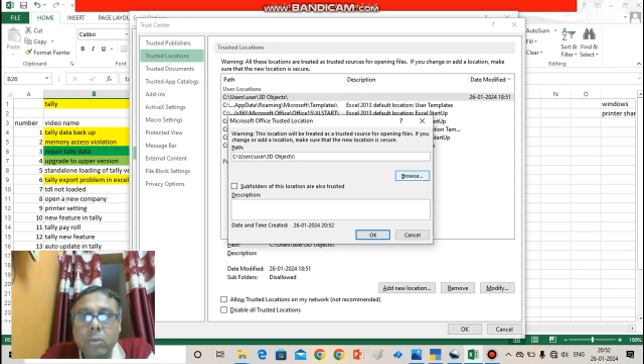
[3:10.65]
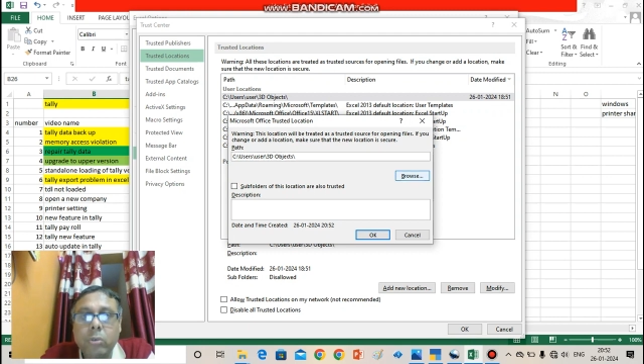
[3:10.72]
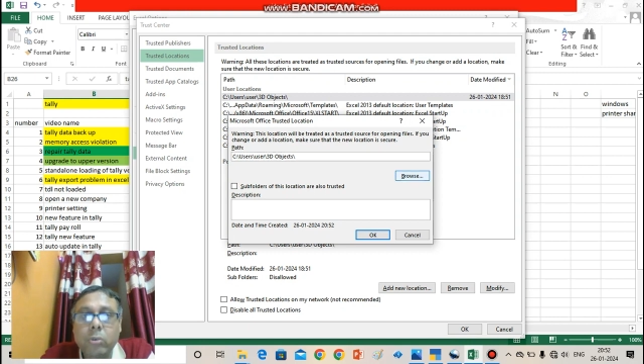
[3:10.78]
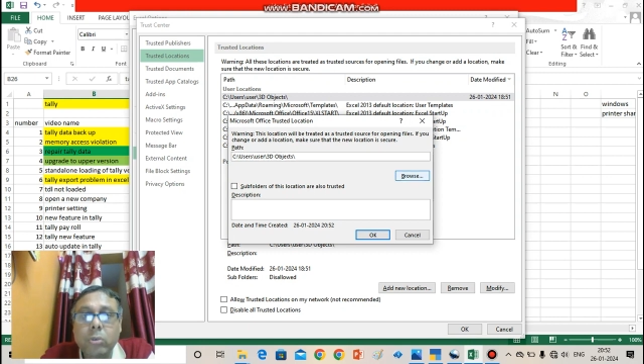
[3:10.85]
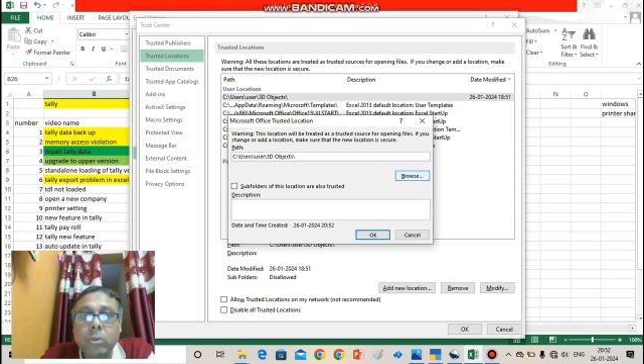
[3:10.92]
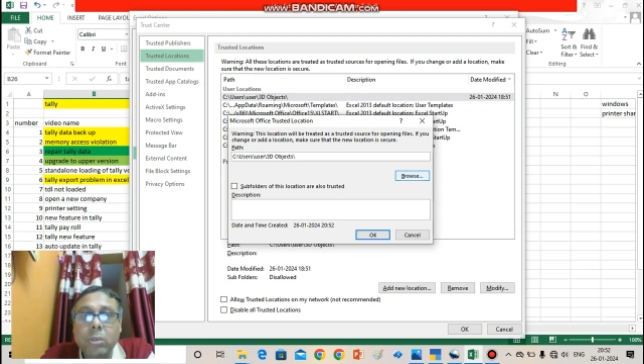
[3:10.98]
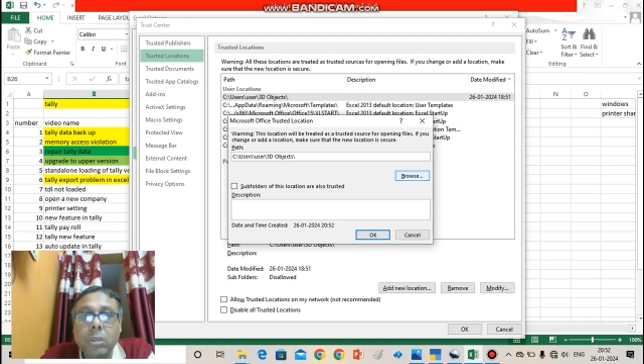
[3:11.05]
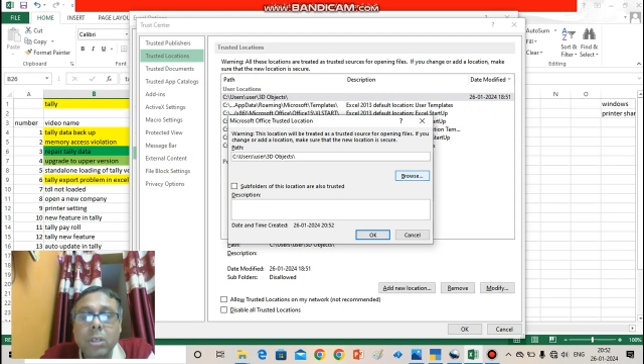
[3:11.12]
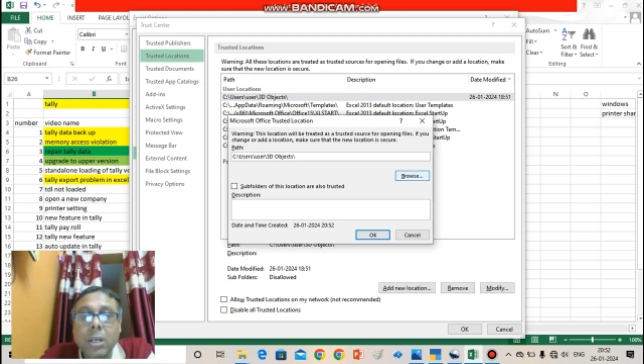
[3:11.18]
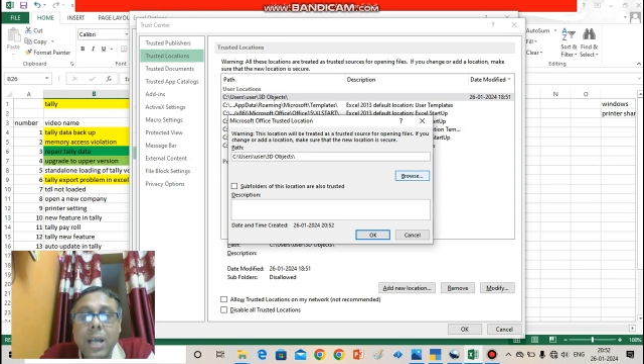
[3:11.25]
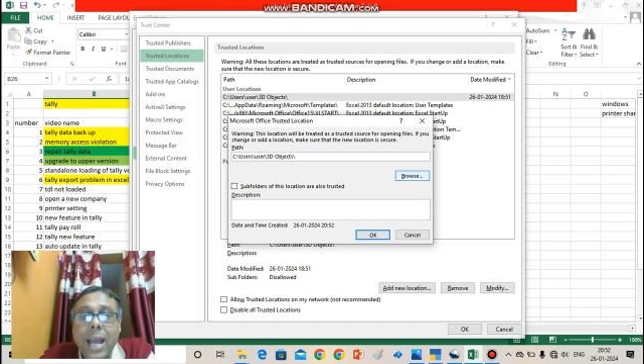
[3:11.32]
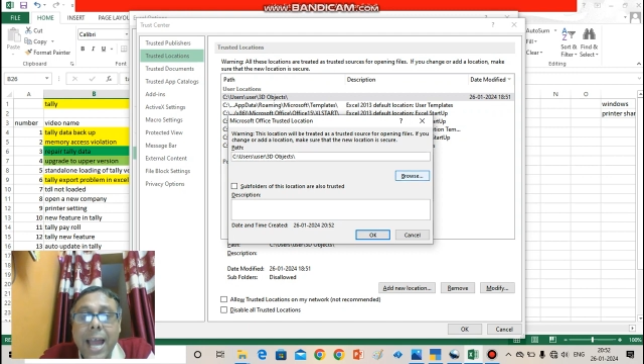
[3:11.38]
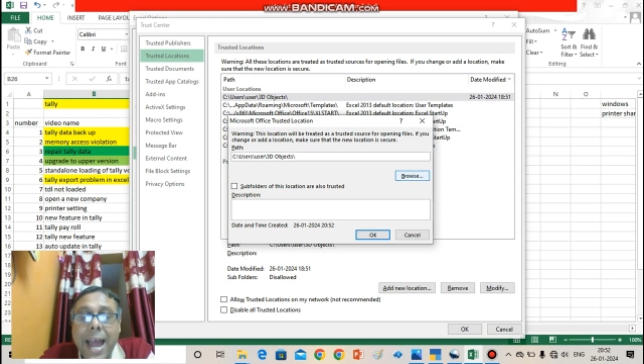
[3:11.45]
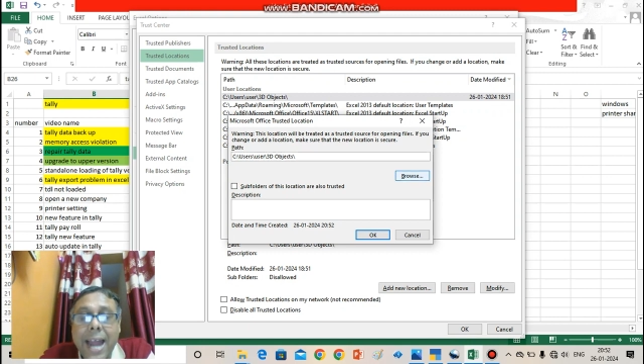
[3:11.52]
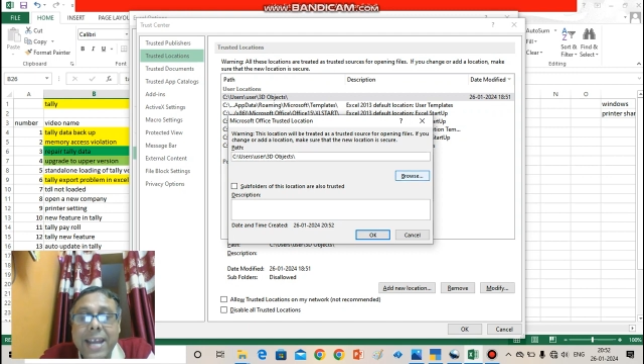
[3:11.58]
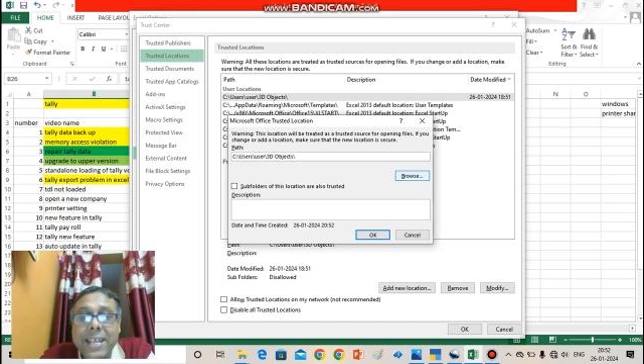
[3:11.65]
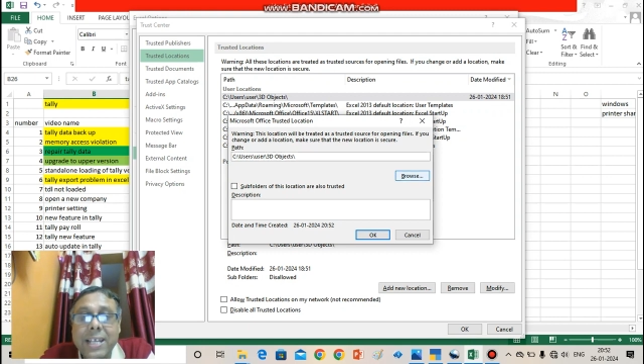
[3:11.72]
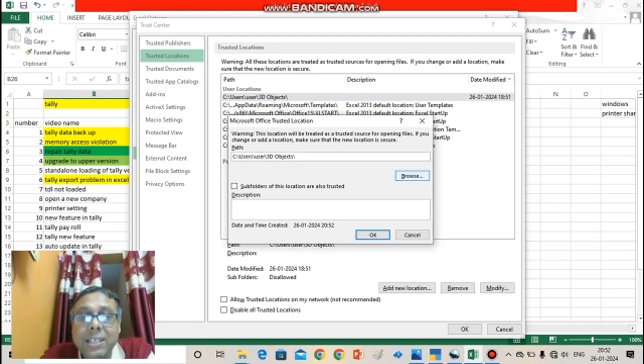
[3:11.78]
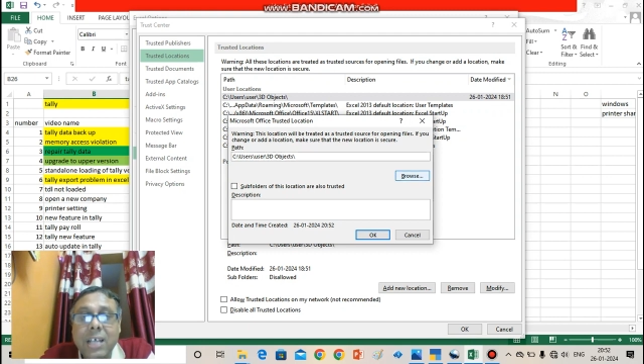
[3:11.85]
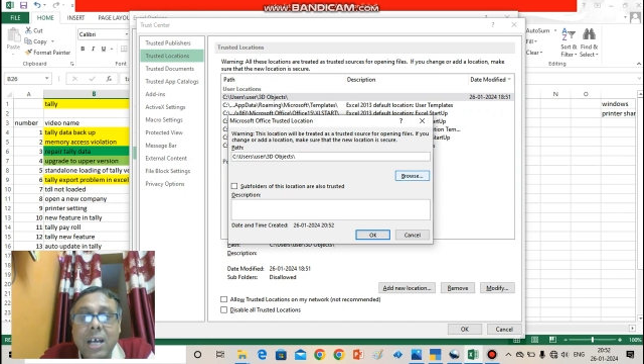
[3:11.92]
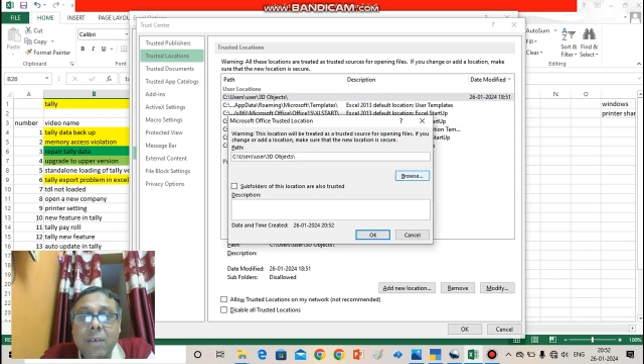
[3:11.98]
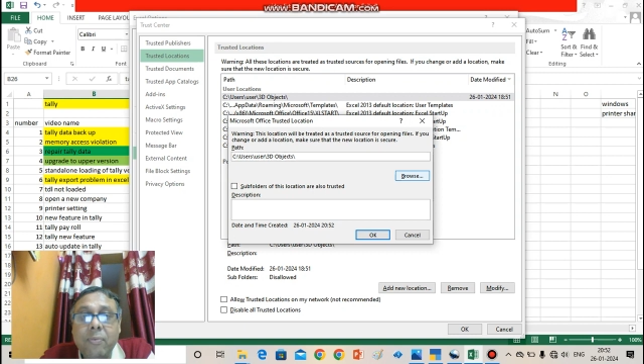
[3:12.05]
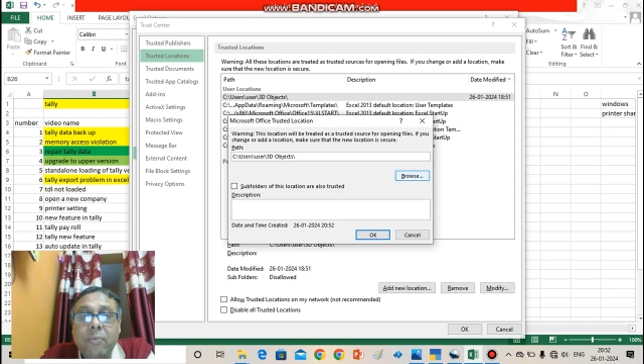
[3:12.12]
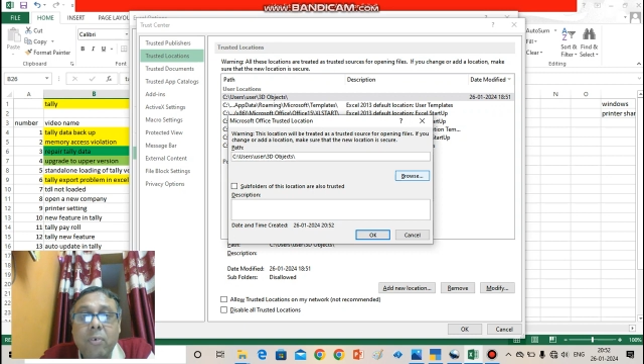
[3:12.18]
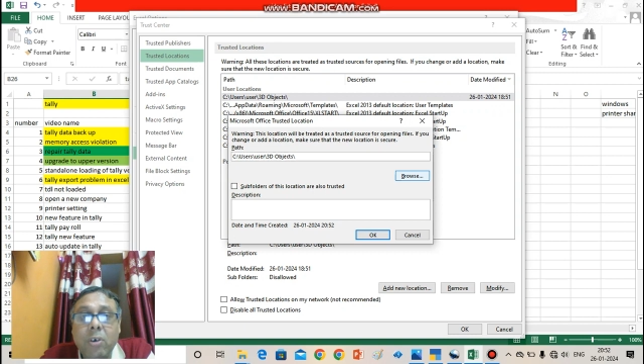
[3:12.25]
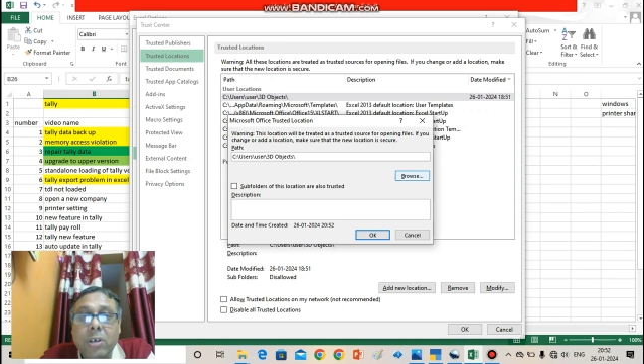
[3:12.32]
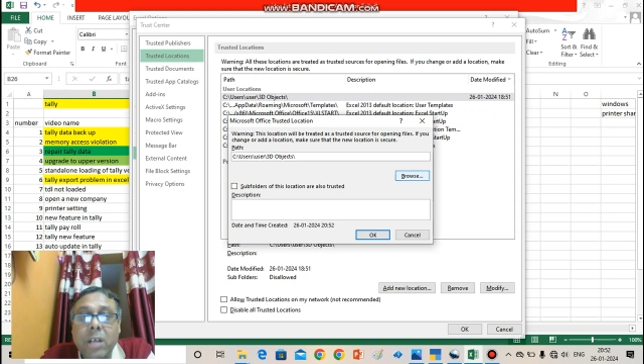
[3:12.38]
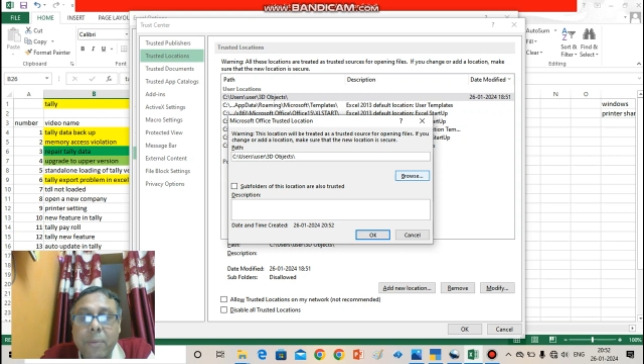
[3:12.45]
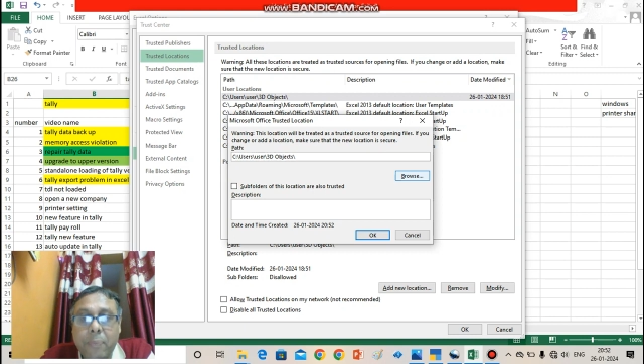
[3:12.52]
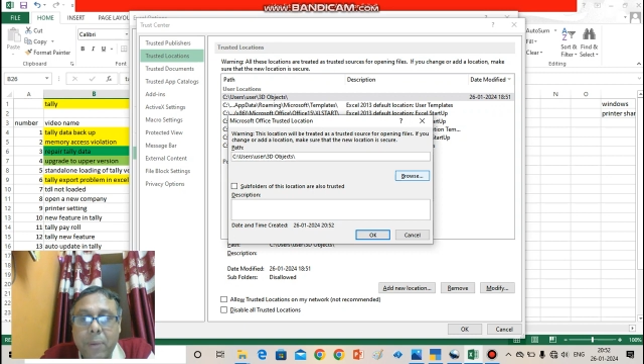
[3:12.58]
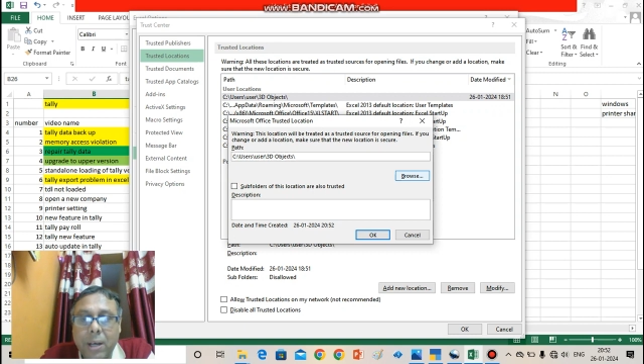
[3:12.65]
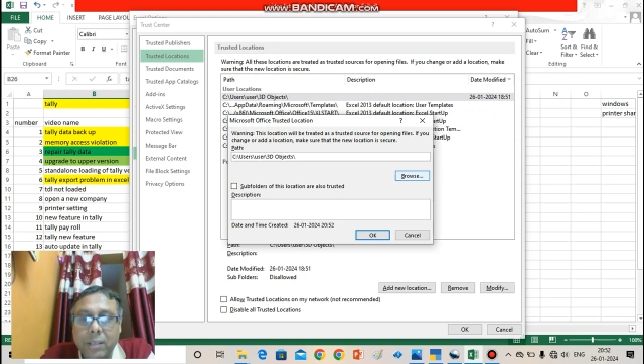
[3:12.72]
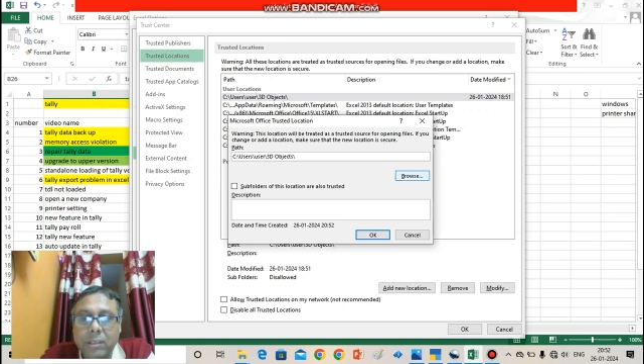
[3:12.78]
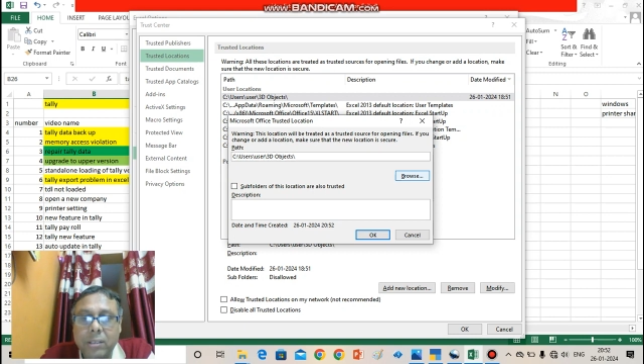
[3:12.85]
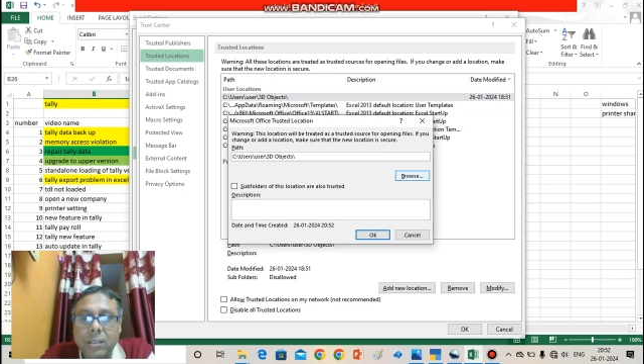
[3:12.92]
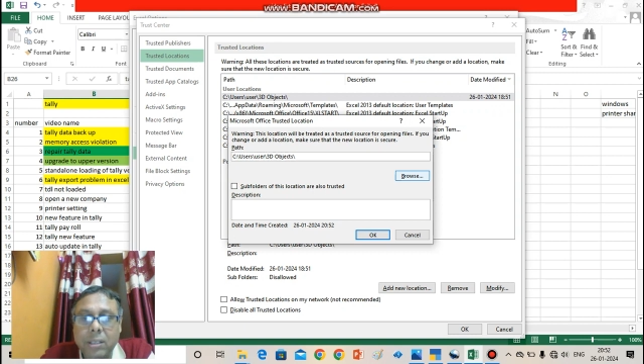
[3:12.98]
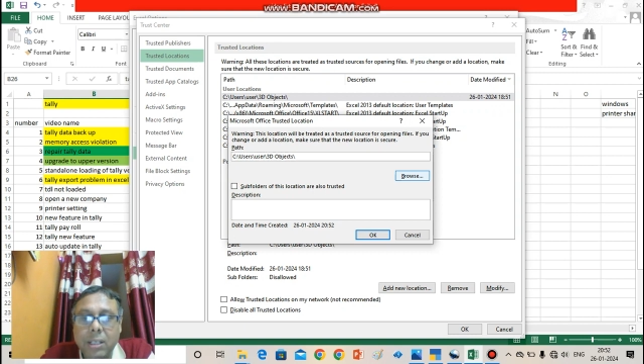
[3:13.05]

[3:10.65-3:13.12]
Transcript: to adding the folder path,